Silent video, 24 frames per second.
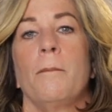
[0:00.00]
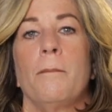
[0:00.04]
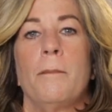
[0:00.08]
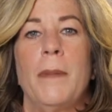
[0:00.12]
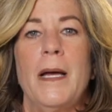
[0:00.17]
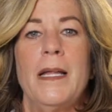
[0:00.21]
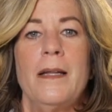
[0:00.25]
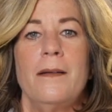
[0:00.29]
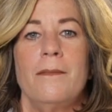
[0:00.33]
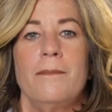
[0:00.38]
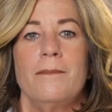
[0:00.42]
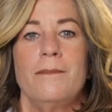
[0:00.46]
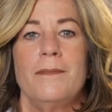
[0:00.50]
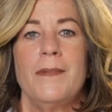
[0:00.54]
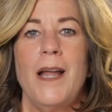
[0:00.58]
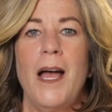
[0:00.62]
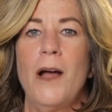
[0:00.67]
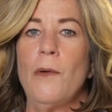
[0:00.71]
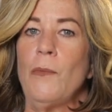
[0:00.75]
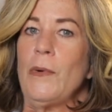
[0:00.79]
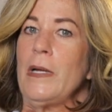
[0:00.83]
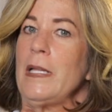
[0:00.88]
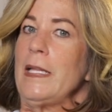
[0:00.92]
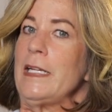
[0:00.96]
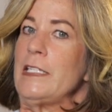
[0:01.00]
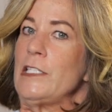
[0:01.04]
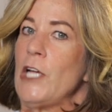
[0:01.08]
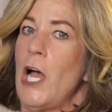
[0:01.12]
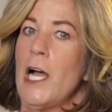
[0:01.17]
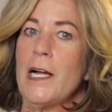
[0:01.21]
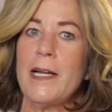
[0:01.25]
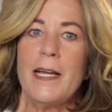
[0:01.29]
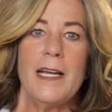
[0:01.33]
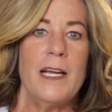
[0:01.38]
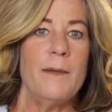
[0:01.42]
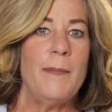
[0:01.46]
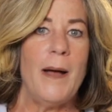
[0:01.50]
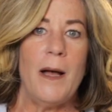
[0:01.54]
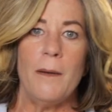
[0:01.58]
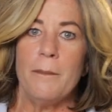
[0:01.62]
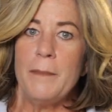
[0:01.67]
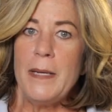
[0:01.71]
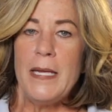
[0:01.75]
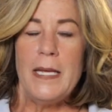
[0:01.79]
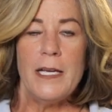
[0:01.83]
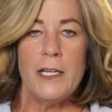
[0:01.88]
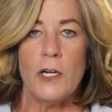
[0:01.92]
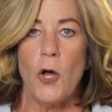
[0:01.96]
but not really talking about
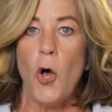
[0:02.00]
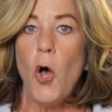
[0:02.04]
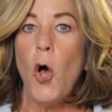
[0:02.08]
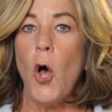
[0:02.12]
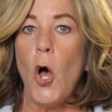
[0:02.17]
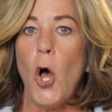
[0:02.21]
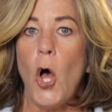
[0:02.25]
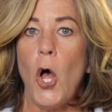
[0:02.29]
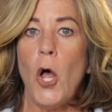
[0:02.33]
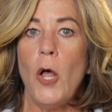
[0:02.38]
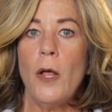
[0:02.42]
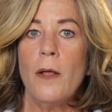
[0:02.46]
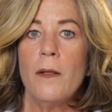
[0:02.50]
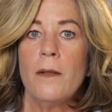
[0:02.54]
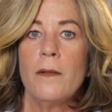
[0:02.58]
me at all?